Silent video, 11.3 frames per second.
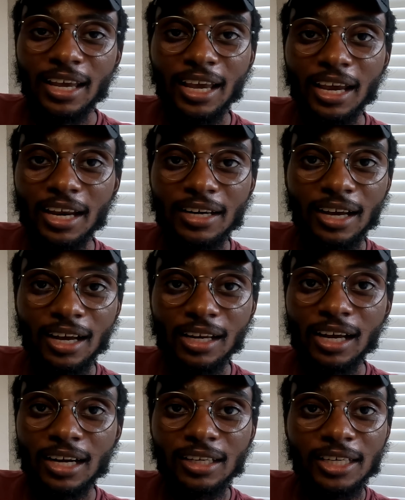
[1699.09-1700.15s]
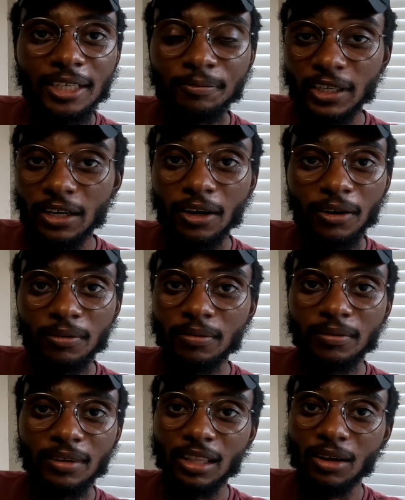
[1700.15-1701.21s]
and uh, luckily you know
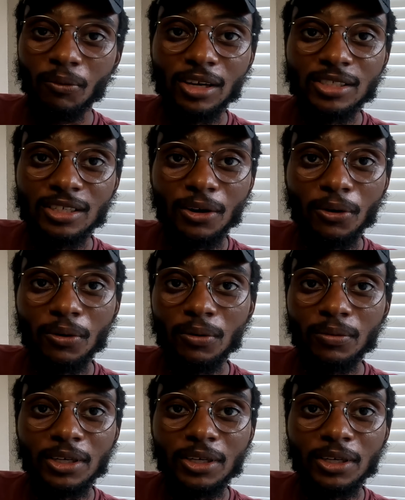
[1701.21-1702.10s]
there was no,